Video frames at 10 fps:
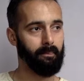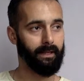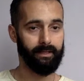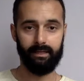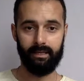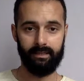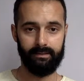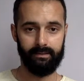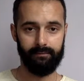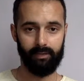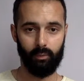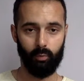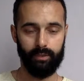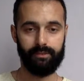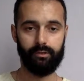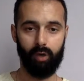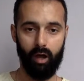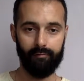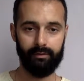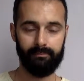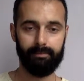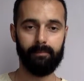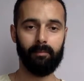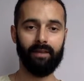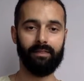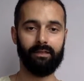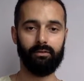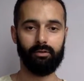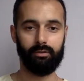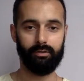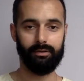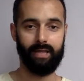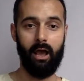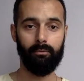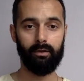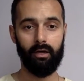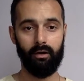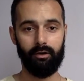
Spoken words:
like the filler words too often, people might think you're down,